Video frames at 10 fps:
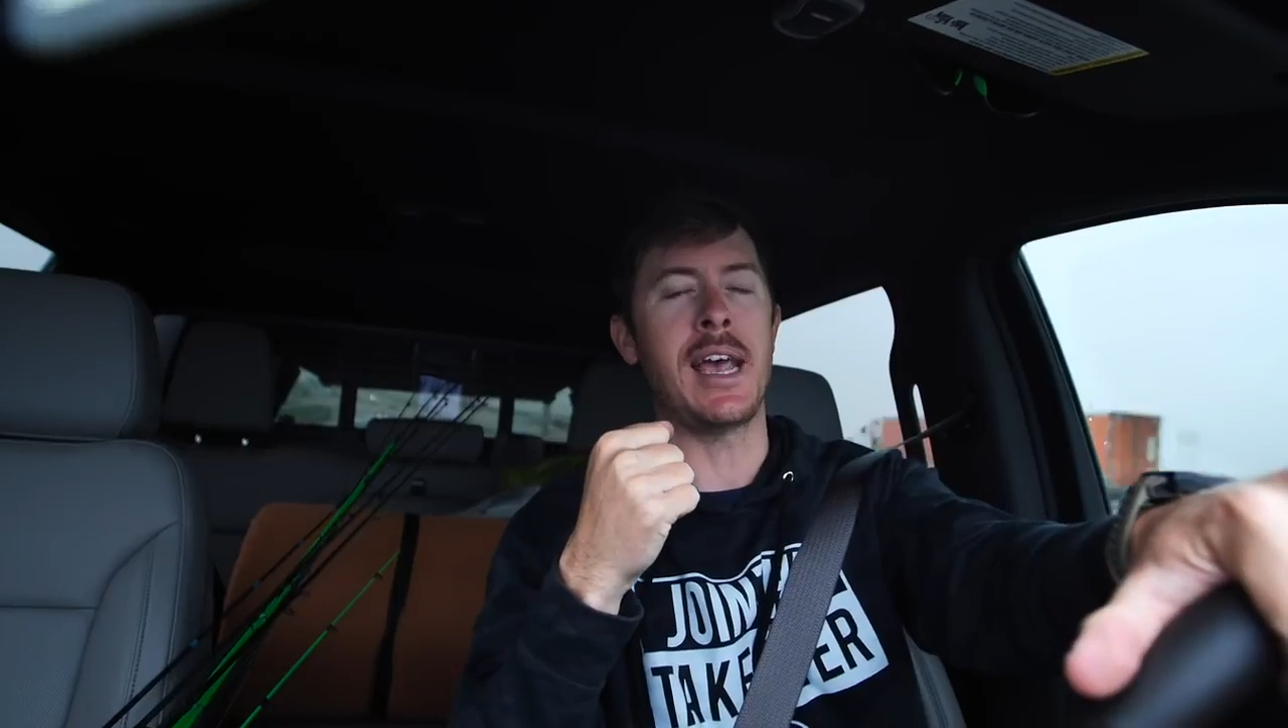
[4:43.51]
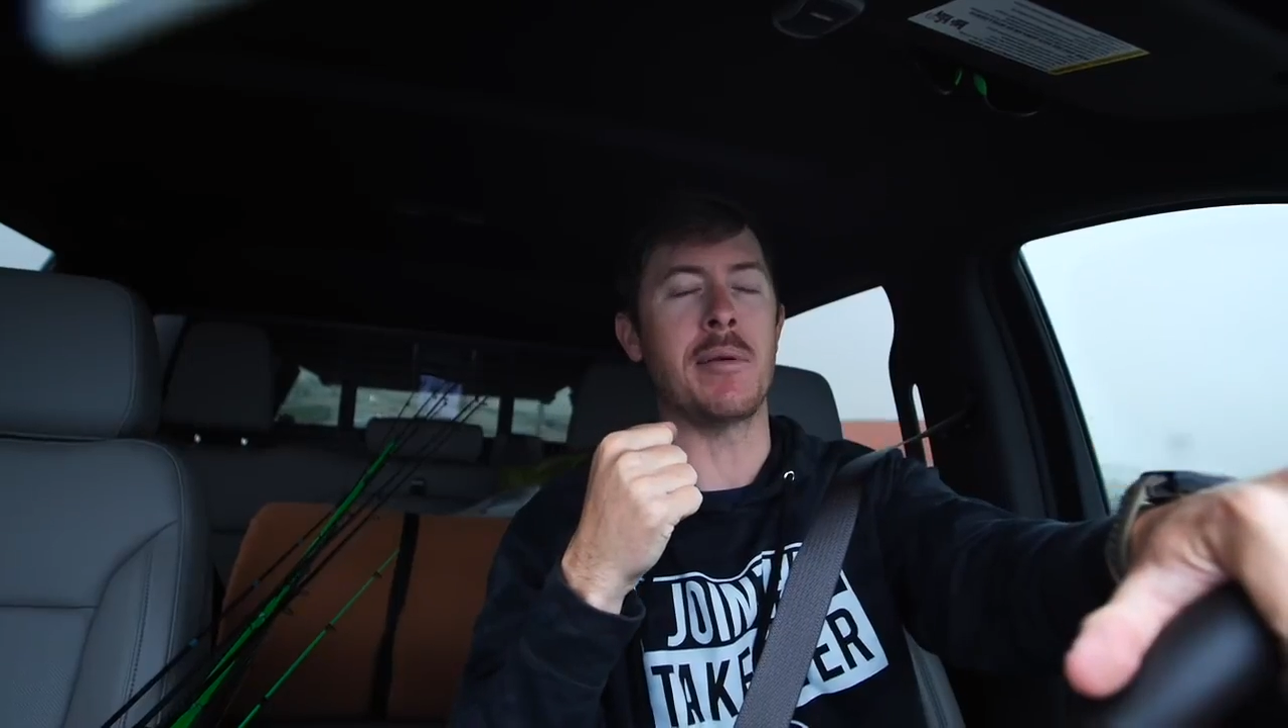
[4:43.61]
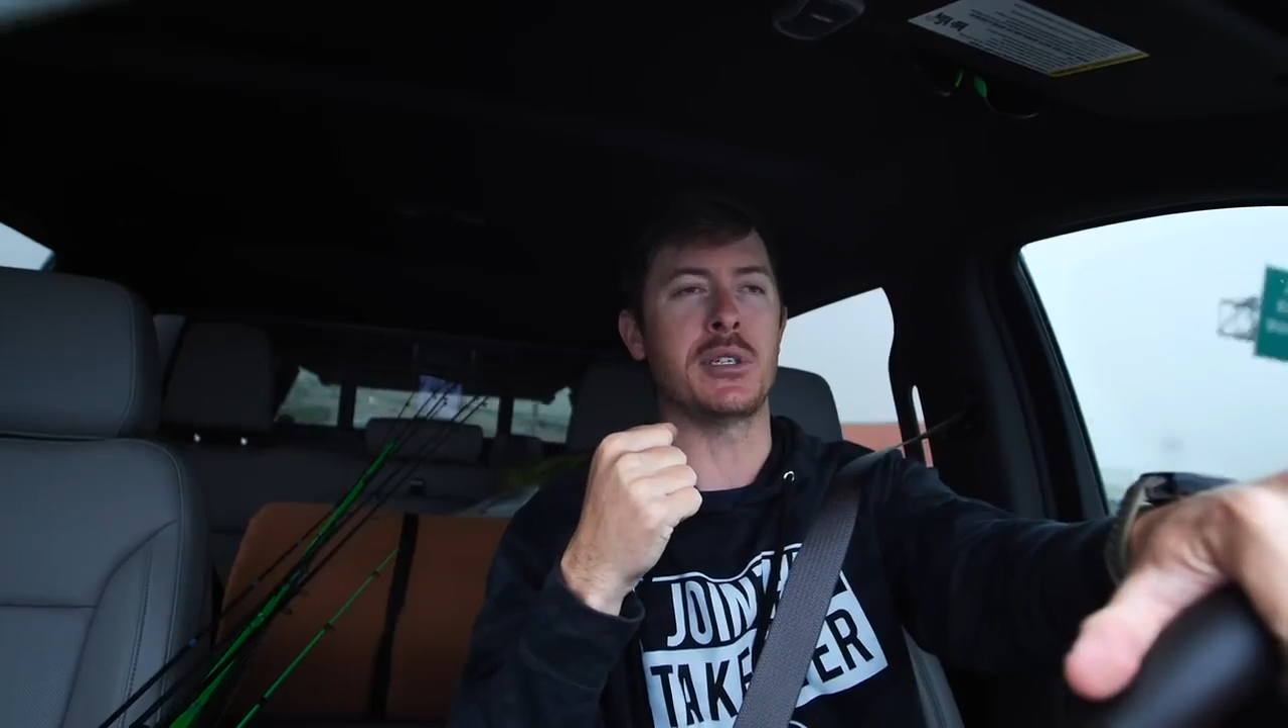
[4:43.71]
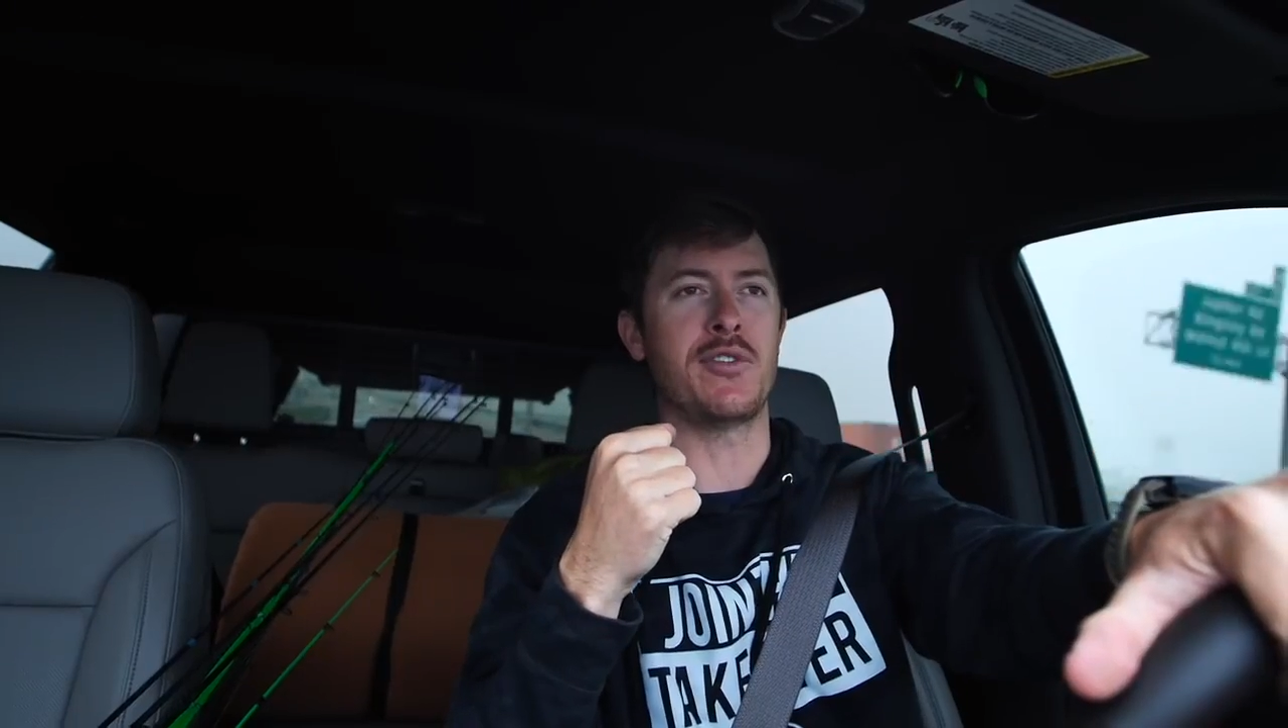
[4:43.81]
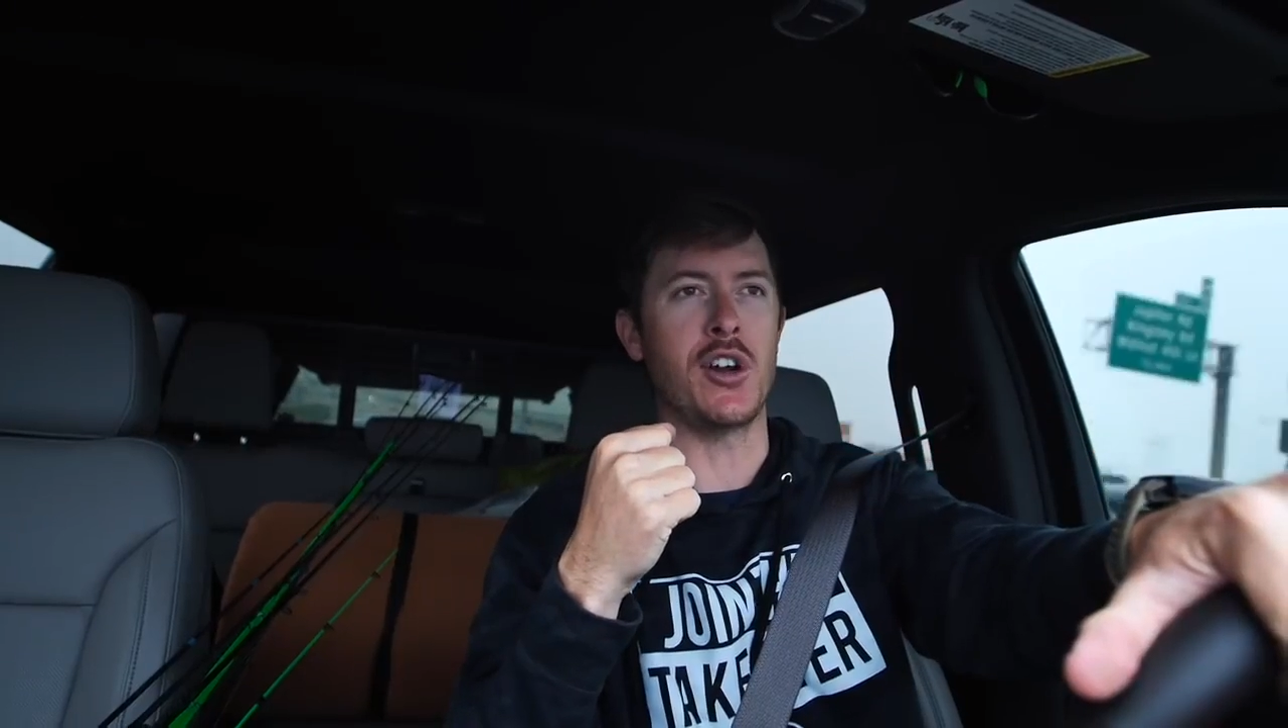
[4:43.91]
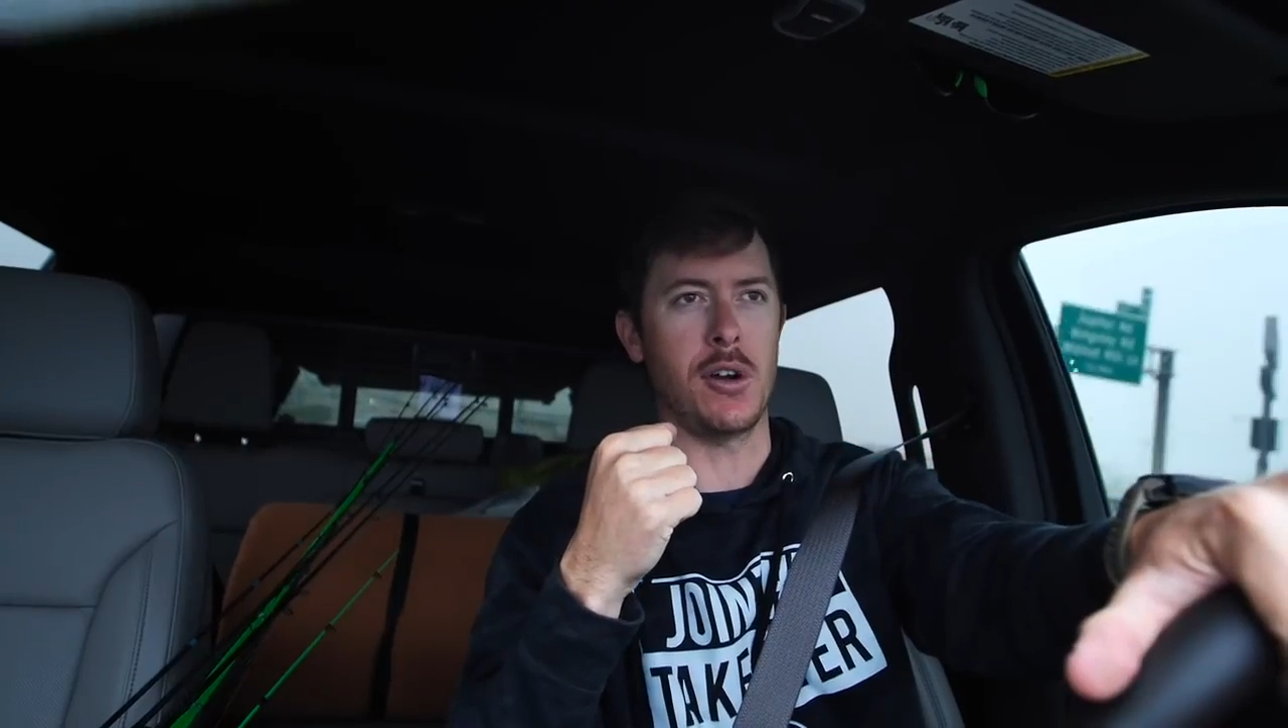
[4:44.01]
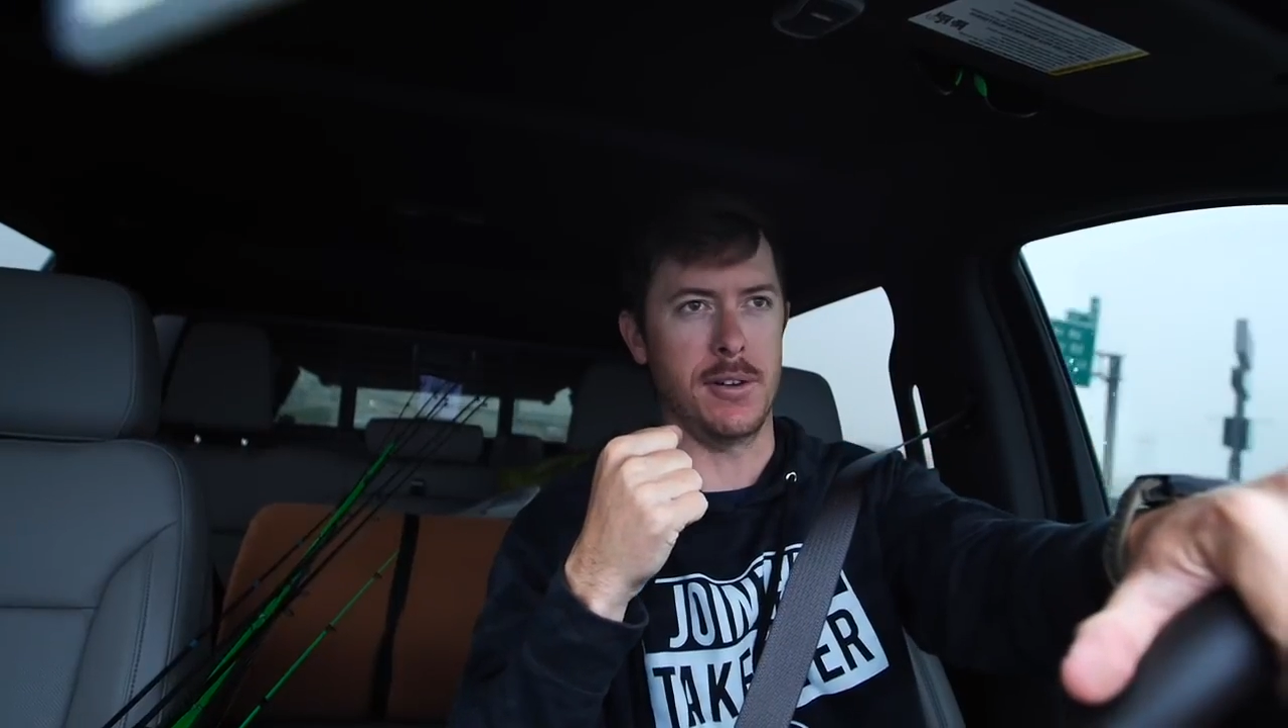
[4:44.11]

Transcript: atmosphere,